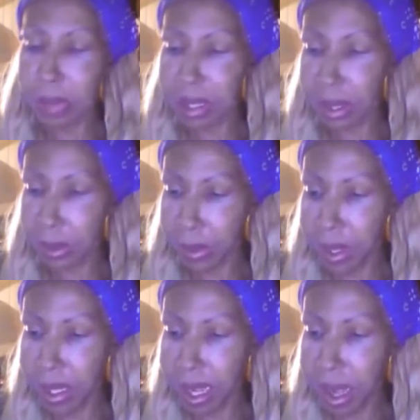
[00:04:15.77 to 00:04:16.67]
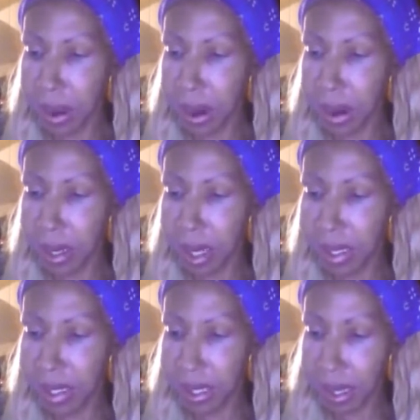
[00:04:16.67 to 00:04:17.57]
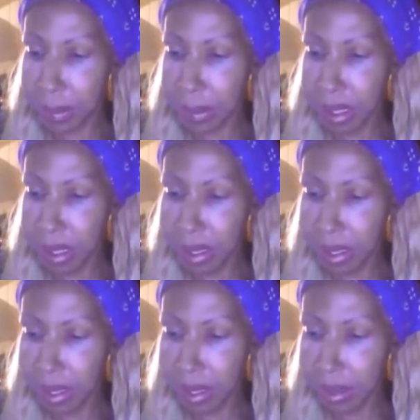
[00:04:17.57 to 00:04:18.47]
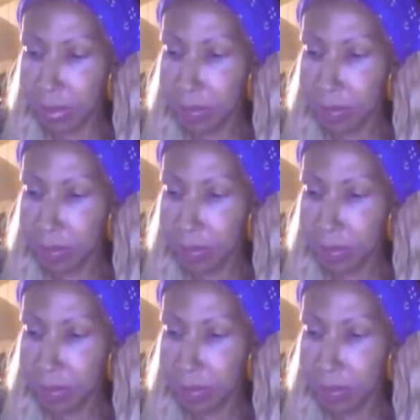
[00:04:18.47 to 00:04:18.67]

So now our next step is